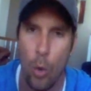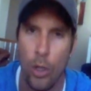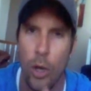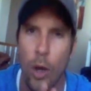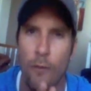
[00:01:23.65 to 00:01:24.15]

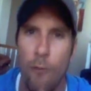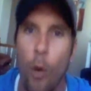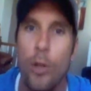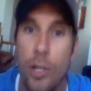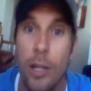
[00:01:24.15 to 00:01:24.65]
you know,
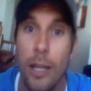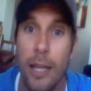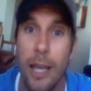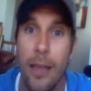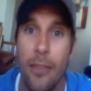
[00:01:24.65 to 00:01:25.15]

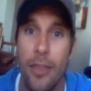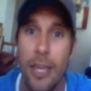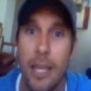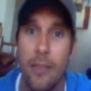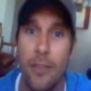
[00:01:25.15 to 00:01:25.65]
unfortunately,
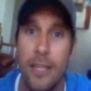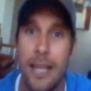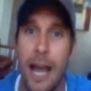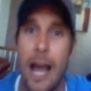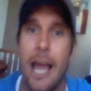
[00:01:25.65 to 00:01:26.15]
the
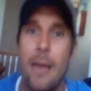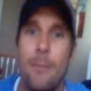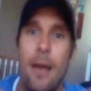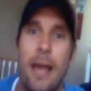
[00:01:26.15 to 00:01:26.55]
time